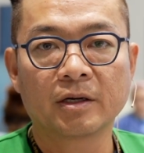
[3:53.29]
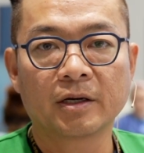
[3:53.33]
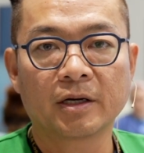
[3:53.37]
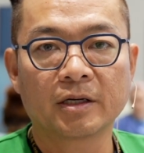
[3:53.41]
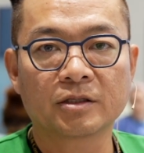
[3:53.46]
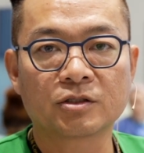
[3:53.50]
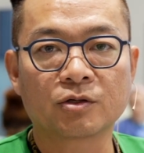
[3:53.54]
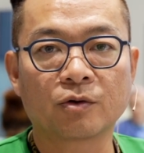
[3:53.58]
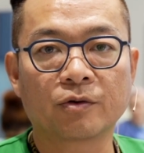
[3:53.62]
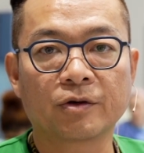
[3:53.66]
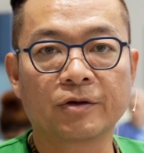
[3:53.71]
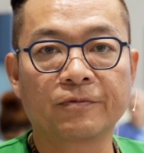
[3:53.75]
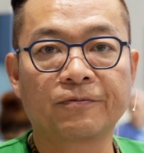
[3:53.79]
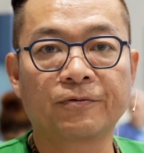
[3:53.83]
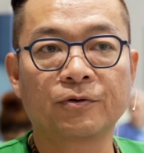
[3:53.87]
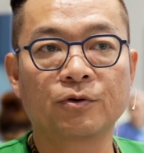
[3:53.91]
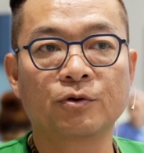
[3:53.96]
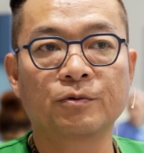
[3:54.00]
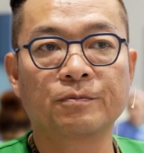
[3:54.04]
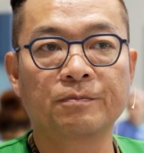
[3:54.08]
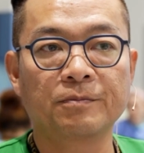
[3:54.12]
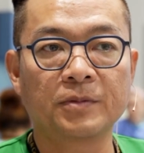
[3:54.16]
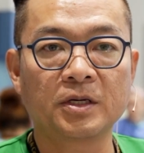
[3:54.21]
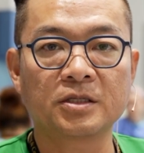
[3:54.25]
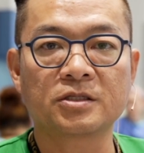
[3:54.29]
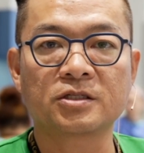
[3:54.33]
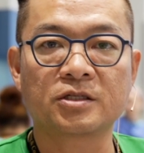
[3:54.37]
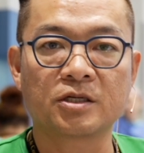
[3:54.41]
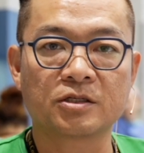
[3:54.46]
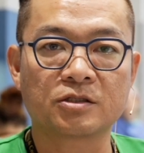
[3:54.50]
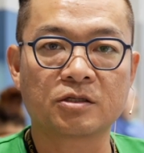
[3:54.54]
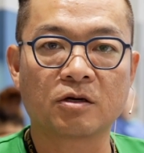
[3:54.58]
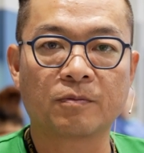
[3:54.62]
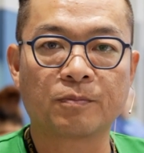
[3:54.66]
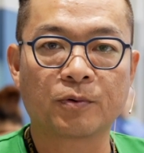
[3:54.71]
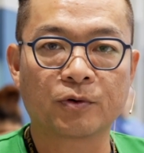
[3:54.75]
So if you miss
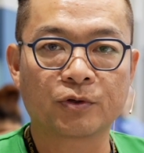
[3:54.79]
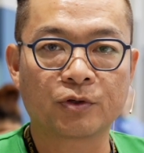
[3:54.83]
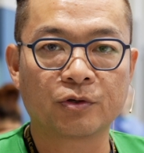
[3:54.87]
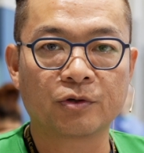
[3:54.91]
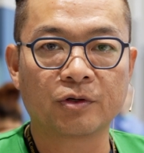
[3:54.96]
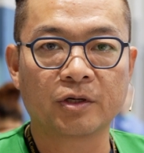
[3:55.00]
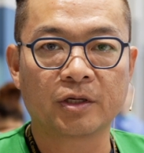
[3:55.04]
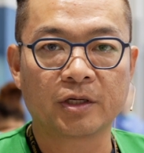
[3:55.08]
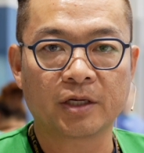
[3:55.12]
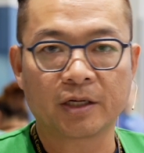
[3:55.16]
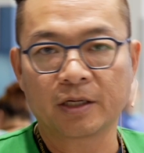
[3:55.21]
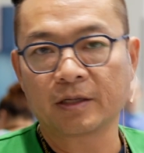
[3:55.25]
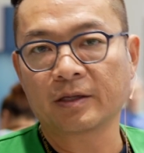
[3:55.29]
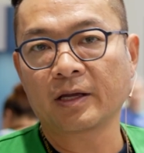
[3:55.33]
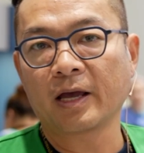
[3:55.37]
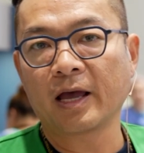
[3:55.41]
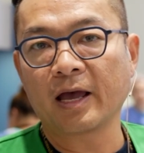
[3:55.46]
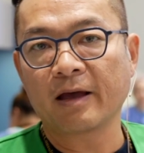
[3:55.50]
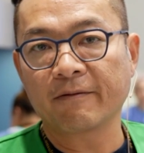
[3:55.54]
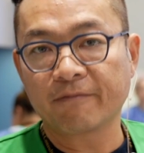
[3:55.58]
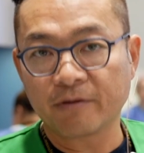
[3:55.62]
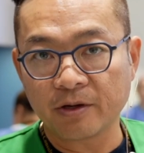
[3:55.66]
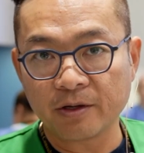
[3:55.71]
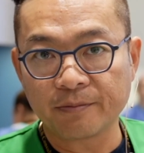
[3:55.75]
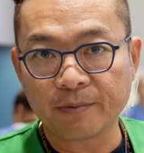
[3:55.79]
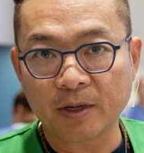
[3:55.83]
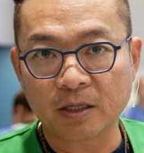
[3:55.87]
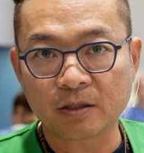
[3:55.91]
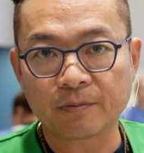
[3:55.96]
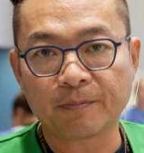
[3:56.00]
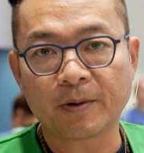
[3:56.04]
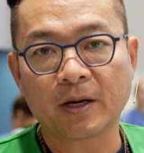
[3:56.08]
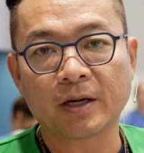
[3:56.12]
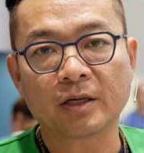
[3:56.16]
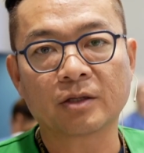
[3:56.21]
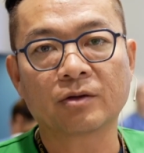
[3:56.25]
this opportunity, every event,
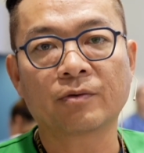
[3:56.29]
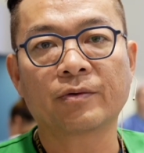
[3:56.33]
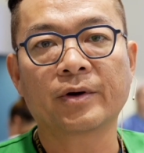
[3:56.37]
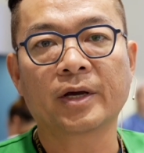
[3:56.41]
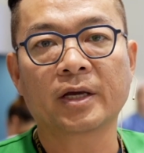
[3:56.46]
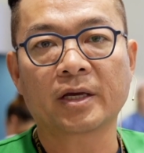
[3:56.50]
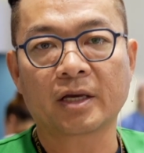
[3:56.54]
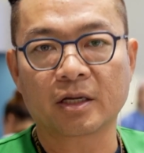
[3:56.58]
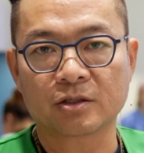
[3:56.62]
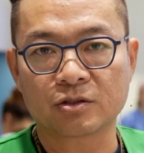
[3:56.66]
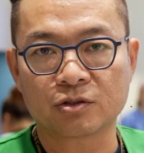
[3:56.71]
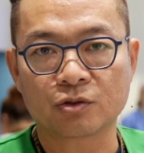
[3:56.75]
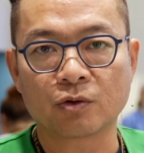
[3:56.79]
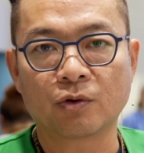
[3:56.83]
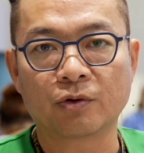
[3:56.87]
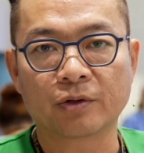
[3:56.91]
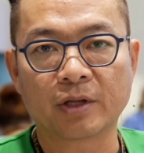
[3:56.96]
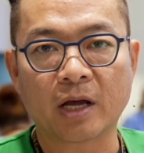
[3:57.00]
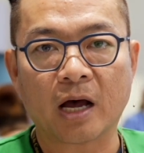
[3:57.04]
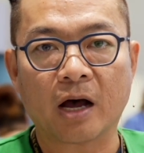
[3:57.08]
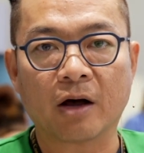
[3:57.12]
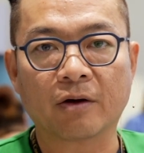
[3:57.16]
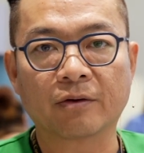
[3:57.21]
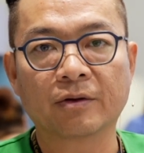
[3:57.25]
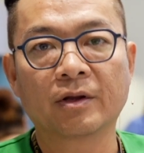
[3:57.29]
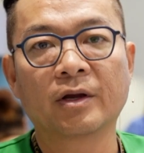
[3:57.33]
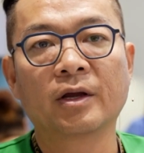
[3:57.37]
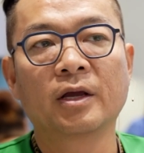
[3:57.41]
by the way, gets sold out.